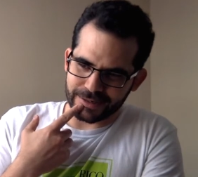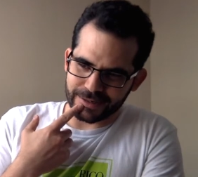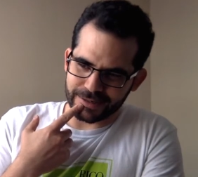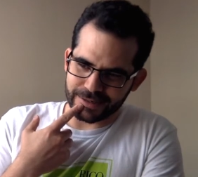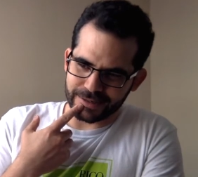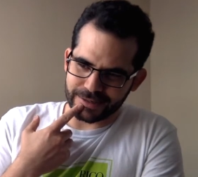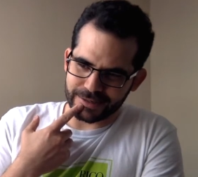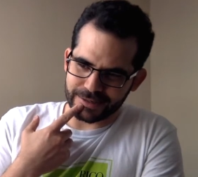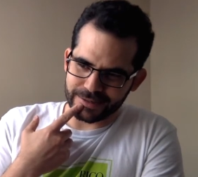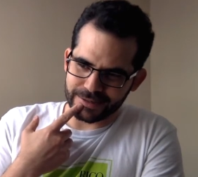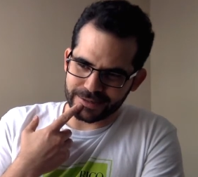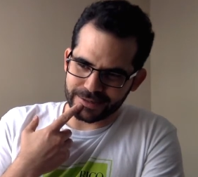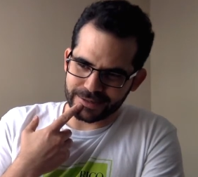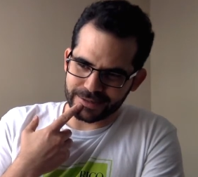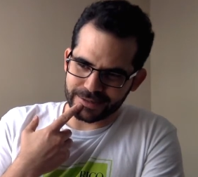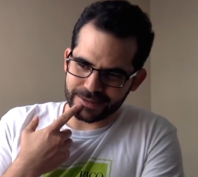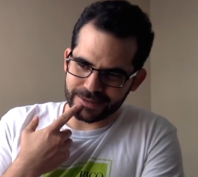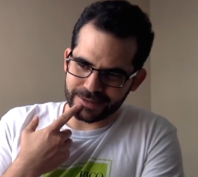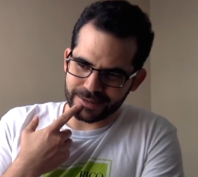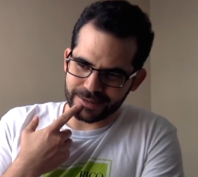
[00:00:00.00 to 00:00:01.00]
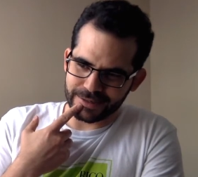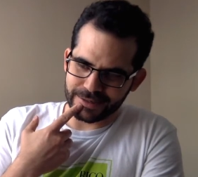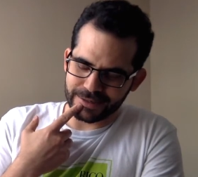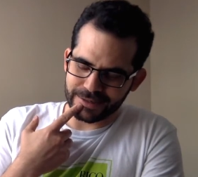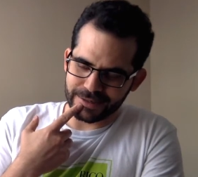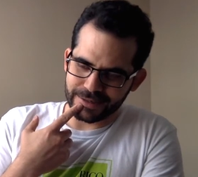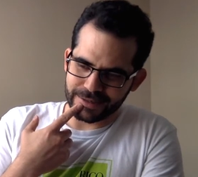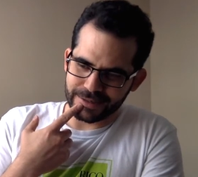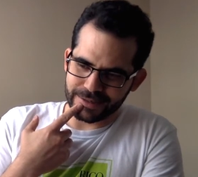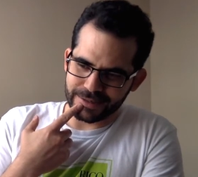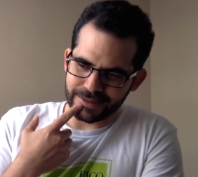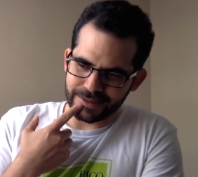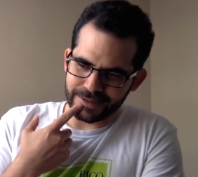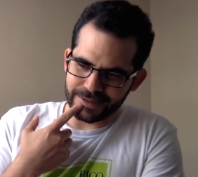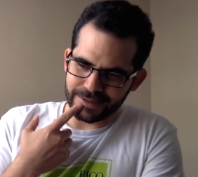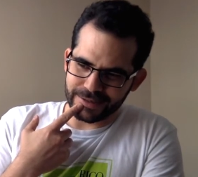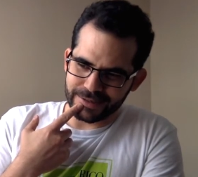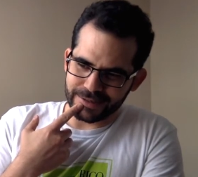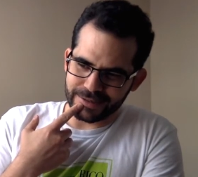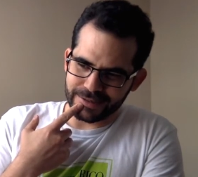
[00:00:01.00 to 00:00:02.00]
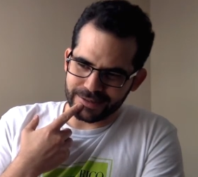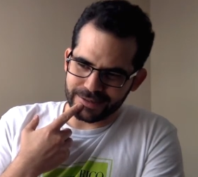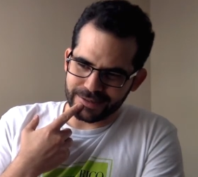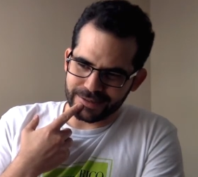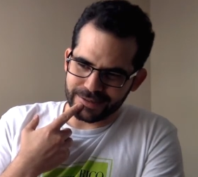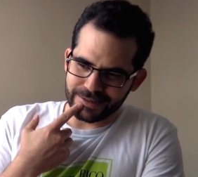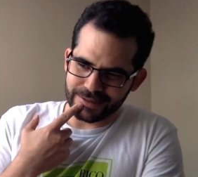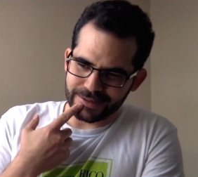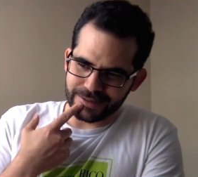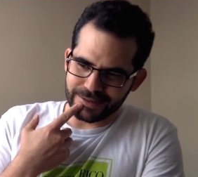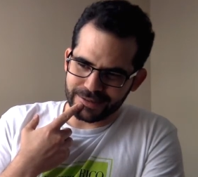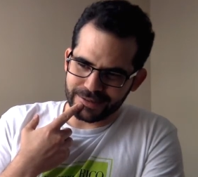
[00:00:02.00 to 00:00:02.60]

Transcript: Nobody speaks.